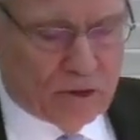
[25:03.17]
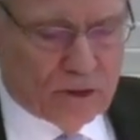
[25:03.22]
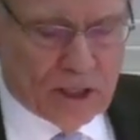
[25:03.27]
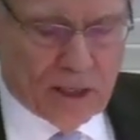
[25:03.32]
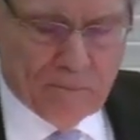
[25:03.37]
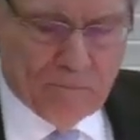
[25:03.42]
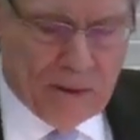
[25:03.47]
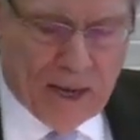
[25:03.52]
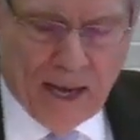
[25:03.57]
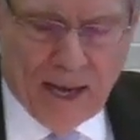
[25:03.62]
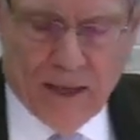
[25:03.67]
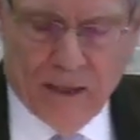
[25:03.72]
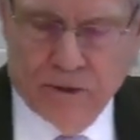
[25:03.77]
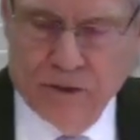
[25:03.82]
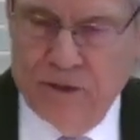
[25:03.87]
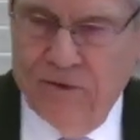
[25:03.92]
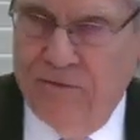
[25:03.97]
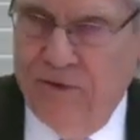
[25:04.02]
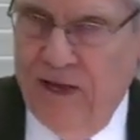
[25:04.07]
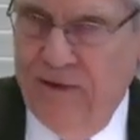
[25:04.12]
and piles
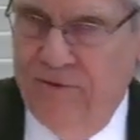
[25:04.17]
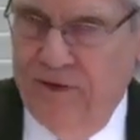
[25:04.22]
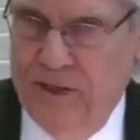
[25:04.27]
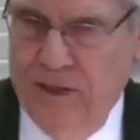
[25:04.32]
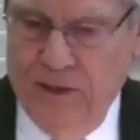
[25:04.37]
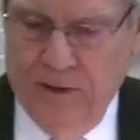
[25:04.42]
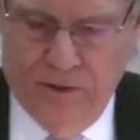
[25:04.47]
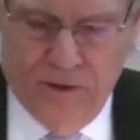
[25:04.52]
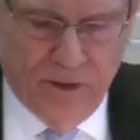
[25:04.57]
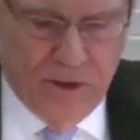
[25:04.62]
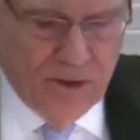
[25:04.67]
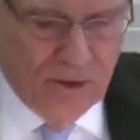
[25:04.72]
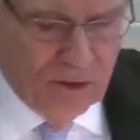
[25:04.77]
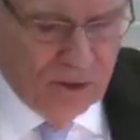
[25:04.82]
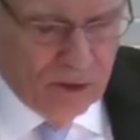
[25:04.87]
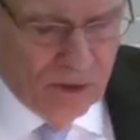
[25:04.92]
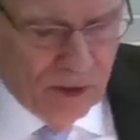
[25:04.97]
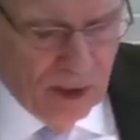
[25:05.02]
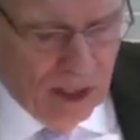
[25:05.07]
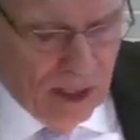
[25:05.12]
of evidence
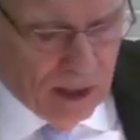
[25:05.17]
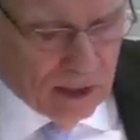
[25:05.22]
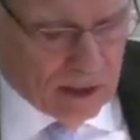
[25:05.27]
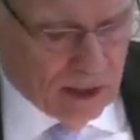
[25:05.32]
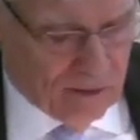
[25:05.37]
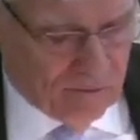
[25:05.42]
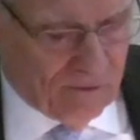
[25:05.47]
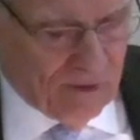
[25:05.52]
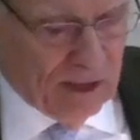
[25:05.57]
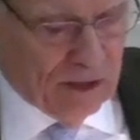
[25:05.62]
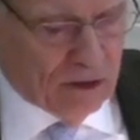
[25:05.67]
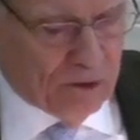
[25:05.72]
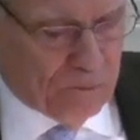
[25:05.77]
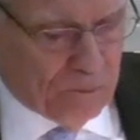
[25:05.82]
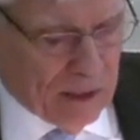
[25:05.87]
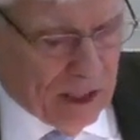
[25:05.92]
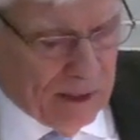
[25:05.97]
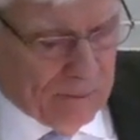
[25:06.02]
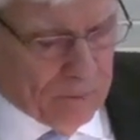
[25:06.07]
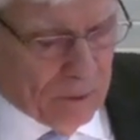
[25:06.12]
to convince
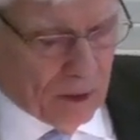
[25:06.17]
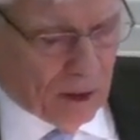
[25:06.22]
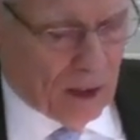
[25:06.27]
people